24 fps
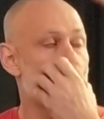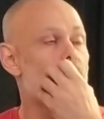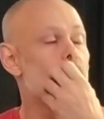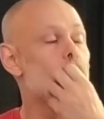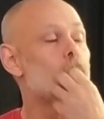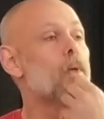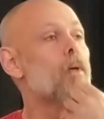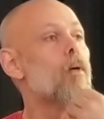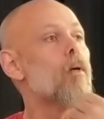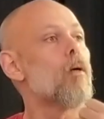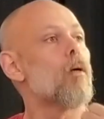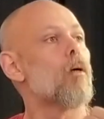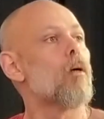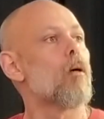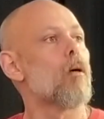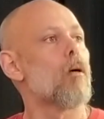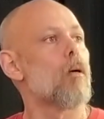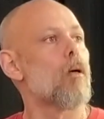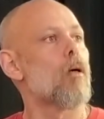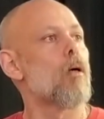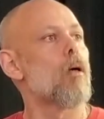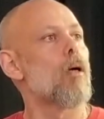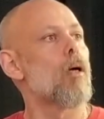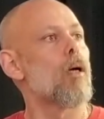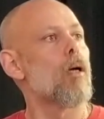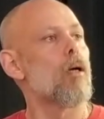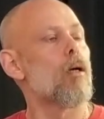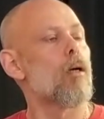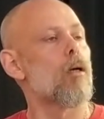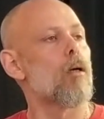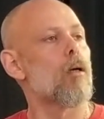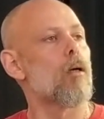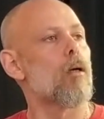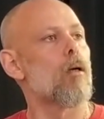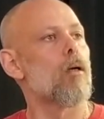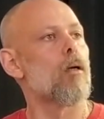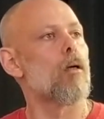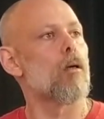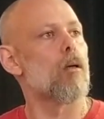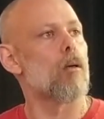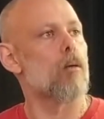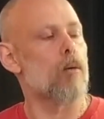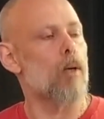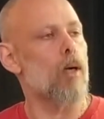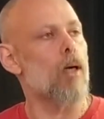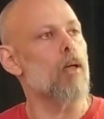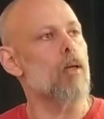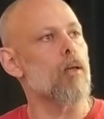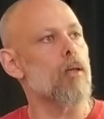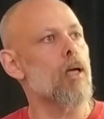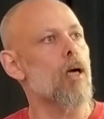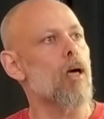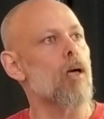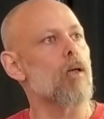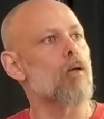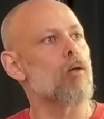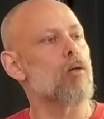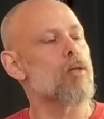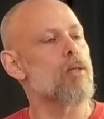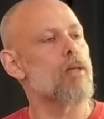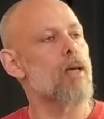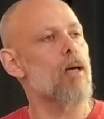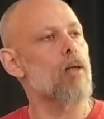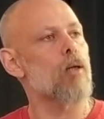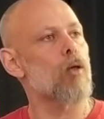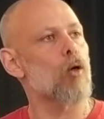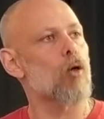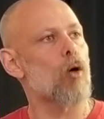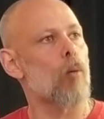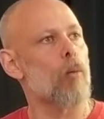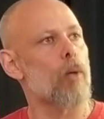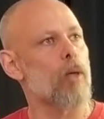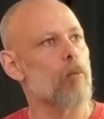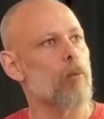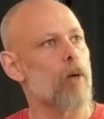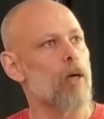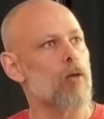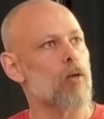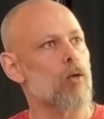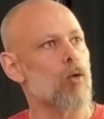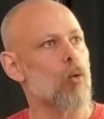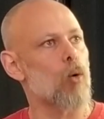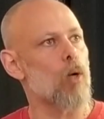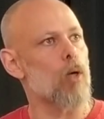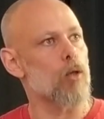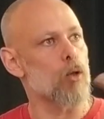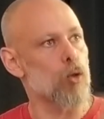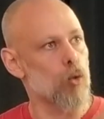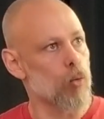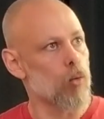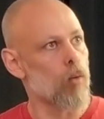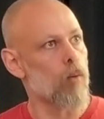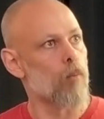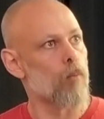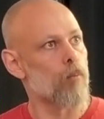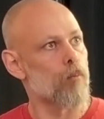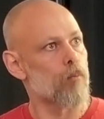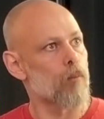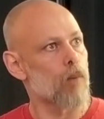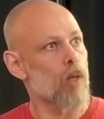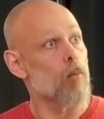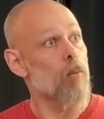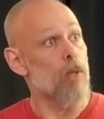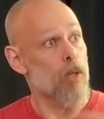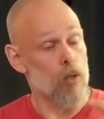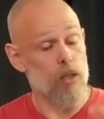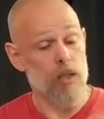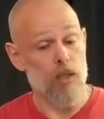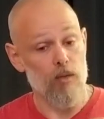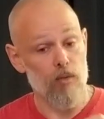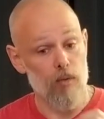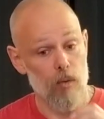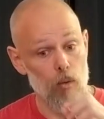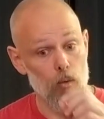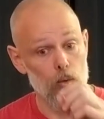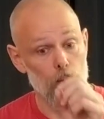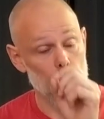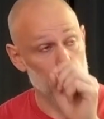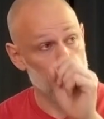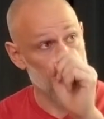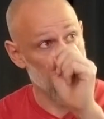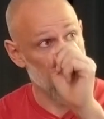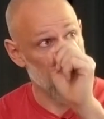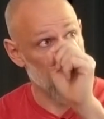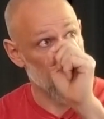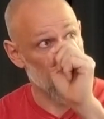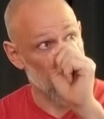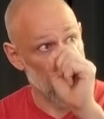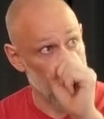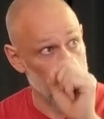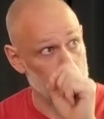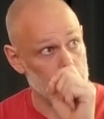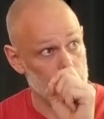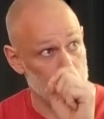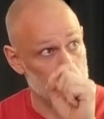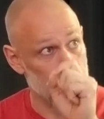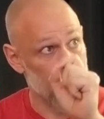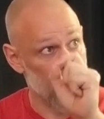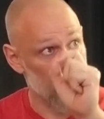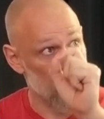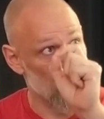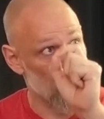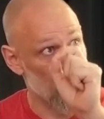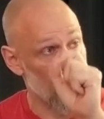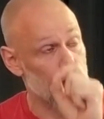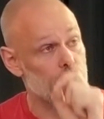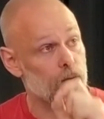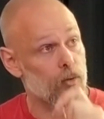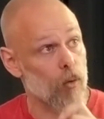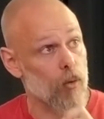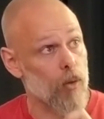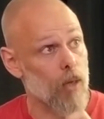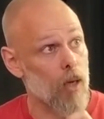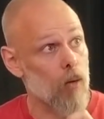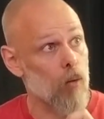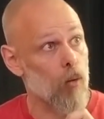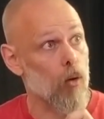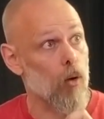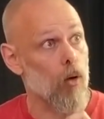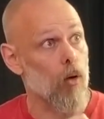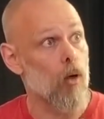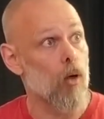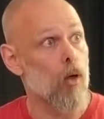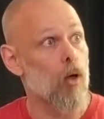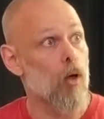way the fuck back. It's overwhelming. Right, because now you're coming back toward you. Because if you notice, like let's say you do that for an hour.